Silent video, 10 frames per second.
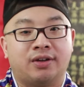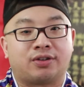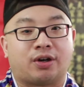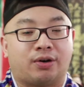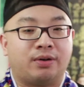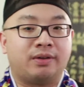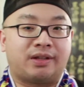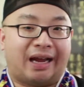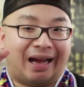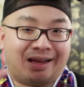So
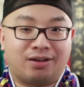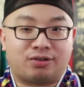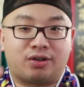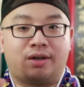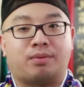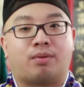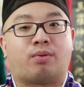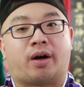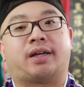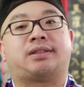the energy will
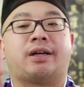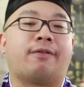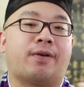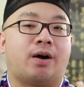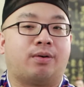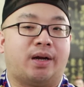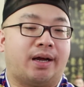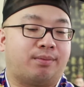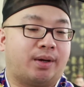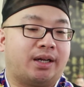work itself out,
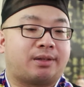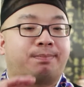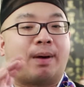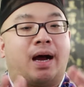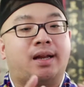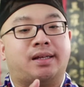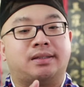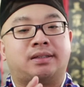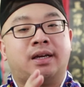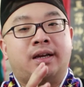and when it's
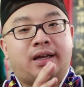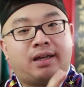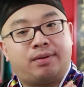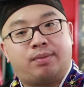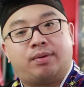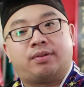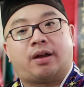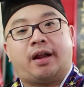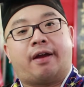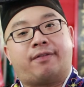balanced, he will
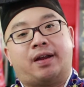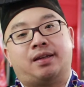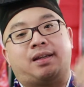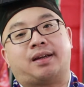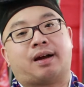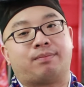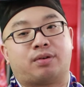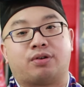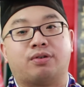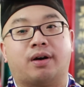not have anything come
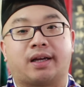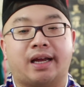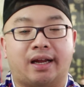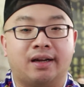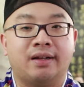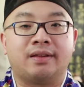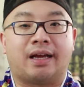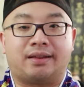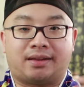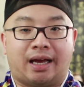to you again.
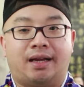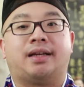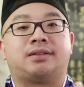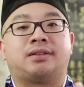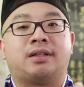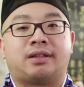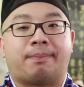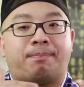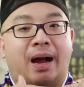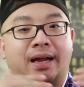And that is the
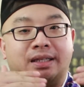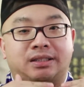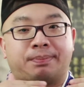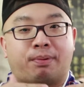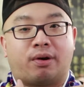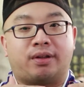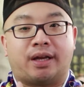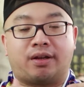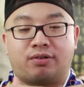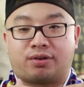balance point
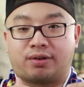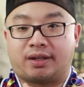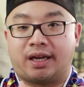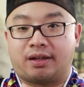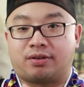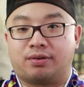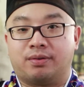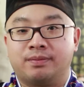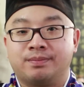that you should get to.